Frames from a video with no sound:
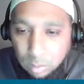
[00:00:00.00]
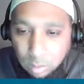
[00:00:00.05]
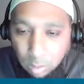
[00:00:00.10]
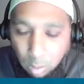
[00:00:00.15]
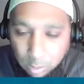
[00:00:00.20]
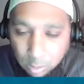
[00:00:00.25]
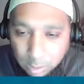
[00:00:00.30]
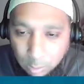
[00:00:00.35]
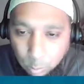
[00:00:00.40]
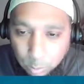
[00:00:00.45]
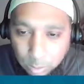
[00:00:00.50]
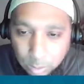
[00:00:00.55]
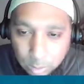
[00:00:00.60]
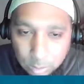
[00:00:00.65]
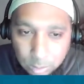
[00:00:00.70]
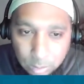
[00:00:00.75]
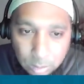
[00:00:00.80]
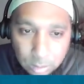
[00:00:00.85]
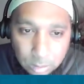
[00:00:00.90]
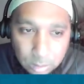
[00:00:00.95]
okay,
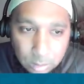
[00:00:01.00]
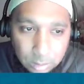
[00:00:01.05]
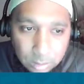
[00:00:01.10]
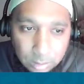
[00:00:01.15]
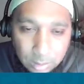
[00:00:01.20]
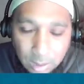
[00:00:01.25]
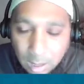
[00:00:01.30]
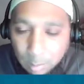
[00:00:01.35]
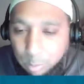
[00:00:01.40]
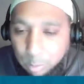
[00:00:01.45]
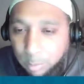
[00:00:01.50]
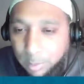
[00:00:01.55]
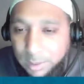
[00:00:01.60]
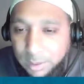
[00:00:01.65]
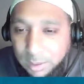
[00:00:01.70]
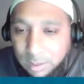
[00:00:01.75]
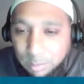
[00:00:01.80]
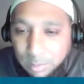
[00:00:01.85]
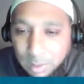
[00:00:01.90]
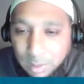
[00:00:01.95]
Abu
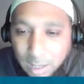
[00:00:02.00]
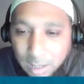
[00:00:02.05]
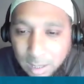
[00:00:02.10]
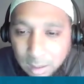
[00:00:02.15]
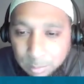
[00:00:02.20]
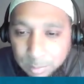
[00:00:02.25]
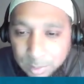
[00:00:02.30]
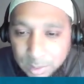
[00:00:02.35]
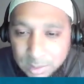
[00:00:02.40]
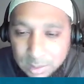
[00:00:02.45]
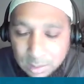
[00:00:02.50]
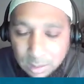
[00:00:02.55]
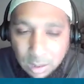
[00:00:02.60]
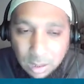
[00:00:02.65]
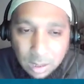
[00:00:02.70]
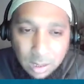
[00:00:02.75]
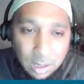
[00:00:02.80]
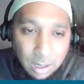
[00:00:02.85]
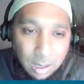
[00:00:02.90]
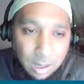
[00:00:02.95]
Bakr ibn al-Arabi's
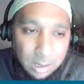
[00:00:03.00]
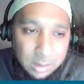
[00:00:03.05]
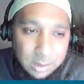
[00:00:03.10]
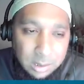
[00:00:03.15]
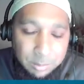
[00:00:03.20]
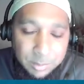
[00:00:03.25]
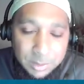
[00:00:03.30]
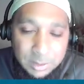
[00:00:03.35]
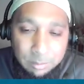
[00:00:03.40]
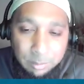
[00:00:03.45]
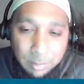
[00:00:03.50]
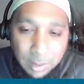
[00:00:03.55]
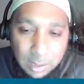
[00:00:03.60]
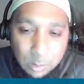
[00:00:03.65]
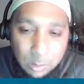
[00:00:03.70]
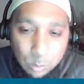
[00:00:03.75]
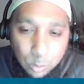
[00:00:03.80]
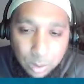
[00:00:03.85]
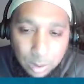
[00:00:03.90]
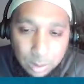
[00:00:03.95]
argument may
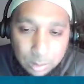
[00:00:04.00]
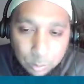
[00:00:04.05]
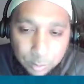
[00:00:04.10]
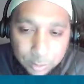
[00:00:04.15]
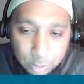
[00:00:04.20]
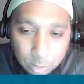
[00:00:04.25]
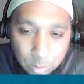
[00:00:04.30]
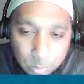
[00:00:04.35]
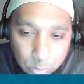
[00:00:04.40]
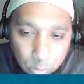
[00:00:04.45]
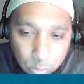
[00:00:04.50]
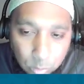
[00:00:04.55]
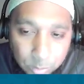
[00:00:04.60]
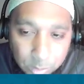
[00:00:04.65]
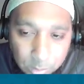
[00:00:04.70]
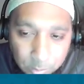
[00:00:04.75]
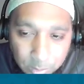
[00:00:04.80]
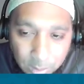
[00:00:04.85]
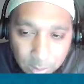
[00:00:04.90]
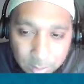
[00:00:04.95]
work when it comes to
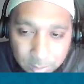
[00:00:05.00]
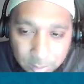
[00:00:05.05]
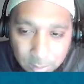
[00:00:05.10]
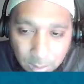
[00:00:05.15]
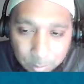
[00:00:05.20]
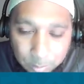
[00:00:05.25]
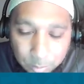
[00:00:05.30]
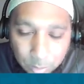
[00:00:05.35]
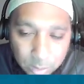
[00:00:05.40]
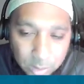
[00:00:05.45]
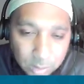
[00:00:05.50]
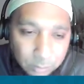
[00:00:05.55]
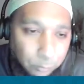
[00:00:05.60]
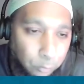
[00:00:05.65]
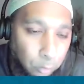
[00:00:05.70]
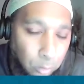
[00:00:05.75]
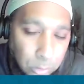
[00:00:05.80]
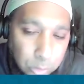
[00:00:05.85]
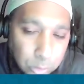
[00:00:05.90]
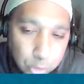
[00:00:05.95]
Umar ibn Khattab, but it
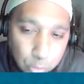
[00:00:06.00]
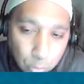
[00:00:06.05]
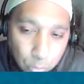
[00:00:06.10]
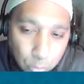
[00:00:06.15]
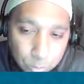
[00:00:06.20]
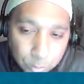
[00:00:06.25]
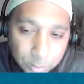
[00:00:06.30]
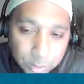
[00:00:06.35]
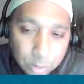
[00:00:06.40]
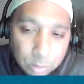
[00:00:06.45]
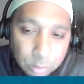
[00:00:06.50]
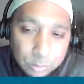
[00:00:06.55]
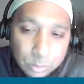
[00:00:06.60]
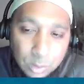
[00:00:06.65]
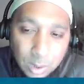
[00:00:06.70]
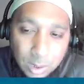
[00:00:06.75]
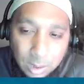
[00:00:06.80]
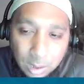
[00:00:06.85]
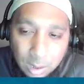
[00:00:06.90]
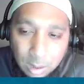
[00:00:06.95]
falls short when it comes
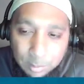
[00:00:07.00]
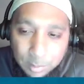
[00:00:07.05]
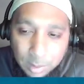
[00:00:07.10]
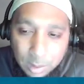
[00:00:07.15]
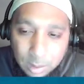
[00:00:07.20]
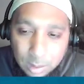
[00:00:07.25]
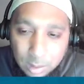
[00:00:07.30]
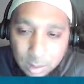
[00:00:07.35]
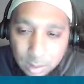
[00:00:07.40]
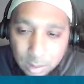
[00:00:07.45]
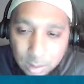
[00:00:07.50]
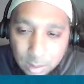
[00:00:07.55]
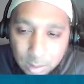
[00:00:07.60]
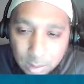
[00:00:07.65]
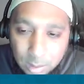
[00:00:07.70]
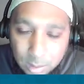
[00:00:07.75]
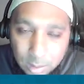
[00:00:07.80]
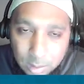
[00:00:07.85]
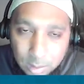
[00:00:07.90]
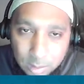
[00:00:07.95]
to Alqama.
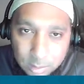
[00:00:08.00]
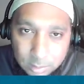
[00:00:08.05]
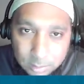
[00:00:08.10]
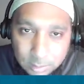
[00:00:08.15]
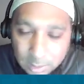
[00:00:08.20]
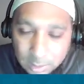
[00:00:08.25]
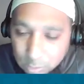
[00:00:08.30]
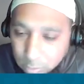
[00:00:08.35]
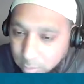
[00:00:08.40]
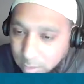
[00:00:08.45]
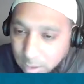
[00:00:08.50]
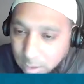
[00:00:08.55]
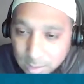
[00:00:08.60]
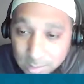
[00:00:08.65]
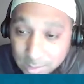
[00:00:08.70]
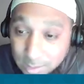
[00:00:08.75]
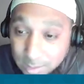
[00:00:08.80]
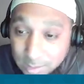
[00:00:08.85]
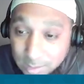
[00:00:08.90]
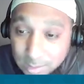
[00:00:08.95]
That's not
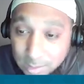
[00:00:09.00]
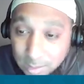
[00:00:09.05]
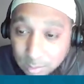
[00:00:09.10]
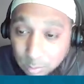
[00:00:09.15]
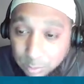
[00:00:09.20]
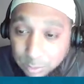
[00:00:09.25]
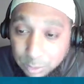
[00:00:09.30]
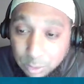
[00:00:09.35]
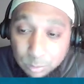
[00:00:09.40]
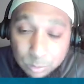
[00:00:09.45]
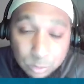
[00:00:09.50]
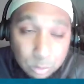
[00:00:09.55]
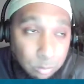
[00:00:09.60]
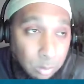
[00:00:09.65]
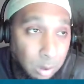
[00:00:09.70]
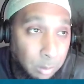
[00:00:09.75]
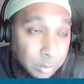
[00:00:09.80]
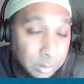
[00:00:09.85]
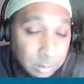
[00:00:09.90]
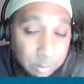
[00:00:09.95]
Aziz. When it comes to
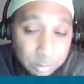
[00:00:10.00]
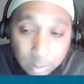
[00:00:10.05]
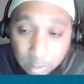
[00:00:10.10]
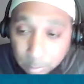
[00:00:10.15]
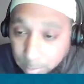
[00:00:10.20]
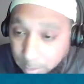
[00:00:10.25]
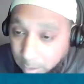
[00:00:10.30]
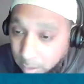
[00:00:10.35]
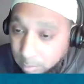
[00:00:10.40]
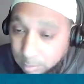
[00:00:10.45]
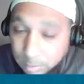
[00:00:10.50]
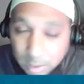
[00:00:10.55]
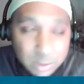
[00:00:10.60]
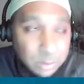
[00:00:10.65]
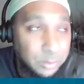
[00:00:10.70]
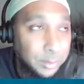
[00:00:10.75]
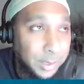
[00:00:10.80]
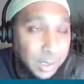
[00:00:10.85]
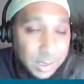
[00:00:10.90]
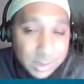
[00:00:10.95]
Muhammad ibn Ibrahim,
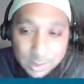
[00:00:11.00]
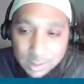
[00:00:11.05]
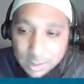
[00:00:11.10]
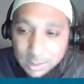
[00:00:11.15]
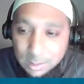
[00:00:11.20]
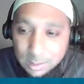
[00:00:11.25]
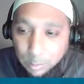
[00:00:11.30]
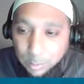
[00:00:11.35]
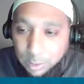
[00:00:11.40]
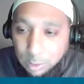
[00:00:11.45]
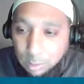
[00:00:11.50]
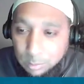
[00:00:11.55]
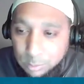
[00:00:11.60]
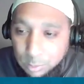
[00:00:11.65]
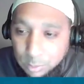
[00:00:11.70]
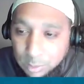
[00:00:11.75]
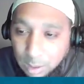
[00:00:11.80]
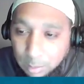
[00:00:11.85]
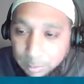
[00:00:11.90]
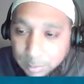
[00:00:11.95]
that's not Aziz. When it comes
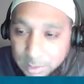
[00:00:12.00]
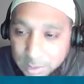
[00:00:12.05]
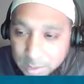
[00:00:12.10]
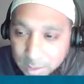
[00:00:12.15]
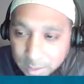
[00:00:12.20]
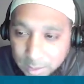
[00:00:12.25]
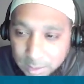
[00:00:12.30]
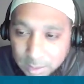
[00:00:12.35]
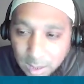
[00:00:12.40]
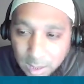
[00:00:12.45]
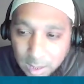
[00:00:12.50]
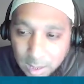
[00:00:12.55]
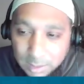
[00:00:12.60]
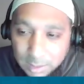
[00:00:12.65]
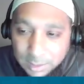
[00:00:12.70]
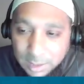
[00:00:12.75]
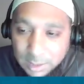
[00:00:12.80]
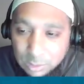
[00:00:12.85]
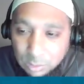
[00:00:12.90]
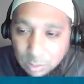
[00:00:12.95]
to Yahya ibn Sa'id,
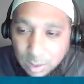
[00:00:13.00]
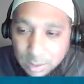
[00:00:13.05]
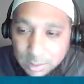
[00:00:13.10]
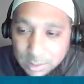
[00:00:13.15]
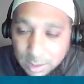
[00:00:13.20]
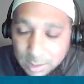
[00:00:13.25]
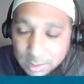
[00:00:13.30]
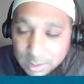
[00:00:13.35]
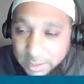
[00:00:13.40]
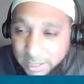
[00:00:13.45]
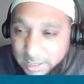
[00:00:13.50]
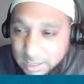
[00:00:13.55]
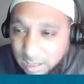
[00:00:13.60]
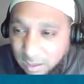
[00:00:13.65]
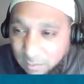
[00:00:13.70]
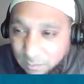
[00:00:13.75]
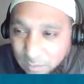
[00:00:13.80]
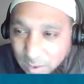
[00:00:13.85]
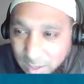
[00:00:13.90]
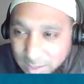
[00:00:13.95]
that's not Aziz. Yes,
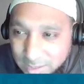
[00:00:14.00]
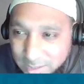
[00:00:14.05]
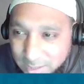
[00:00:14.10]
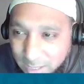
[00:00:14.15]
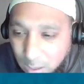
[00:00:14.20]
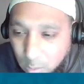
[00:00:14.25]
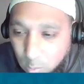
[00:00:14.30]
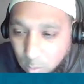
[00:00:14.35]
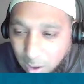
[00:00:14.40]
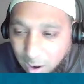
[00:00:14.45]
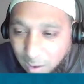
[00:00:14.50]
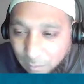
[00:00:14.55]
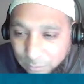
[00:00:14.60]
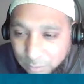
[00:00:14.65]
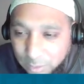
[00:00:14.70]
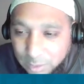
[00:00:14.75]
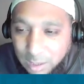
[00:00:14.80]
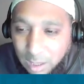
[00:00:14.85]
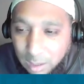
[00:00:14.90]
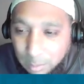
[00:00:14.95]
it fans out
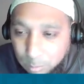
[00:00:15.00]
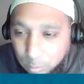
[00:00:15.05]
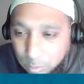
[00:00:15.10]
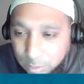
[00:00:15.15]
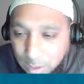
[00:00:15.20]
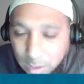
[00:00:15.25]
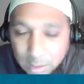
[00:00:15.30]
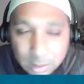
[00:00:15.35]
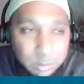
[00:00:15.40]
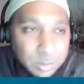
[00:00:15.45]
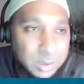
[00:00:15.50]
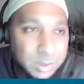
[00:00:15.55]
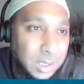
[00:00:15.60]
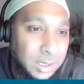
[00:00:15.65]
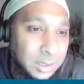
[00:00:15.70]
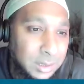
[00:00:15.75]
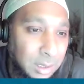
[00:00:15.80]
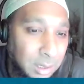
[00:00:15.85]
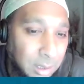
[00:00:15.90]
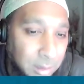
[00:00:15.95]
after Yahya ibn
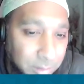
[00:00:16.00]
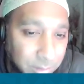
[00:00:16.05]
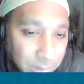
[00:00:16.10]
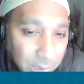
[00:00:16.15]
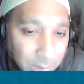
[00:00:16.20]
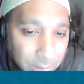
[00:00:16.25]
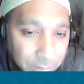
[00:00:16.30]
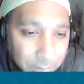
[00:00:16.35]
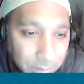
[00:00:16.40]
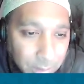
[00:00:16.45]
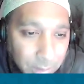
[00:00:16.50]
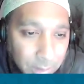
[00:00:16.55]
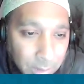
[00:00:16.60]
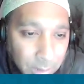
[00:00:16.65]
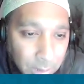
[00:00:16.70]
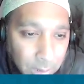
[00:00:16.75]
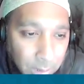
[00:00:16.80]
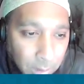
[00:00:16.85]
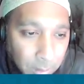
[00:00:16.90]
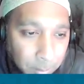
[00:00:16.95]
Sa'id al-Qattan,
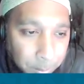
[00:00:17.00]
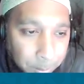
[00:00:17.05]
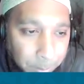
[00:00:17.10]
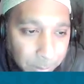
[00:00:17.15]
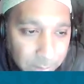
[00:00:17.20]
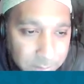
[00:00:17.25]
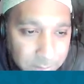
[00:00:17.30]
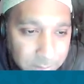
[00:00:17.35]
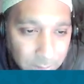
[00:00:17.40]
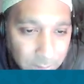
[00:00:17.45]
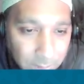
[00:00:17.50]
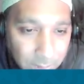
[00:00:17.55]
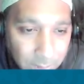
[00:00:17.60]
but